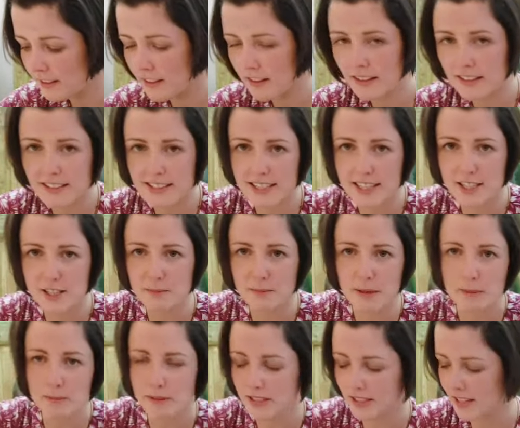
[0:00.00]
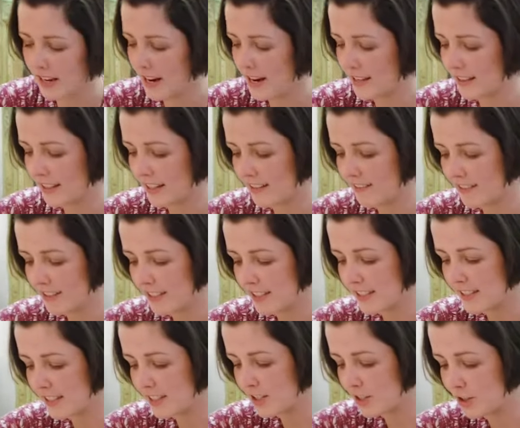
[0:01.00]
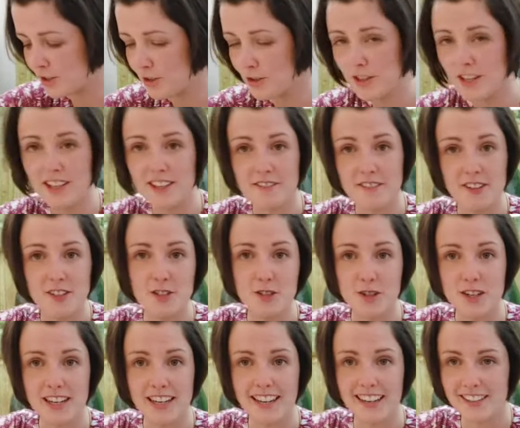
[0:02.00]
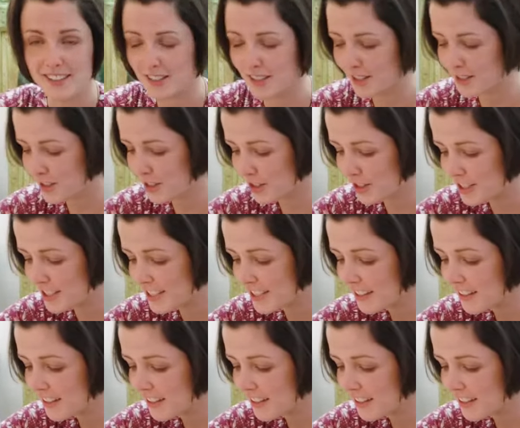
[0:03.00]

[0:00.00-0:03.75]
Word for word: I see some people saying that they're on Stitch School and they're enjoying it, so that's good.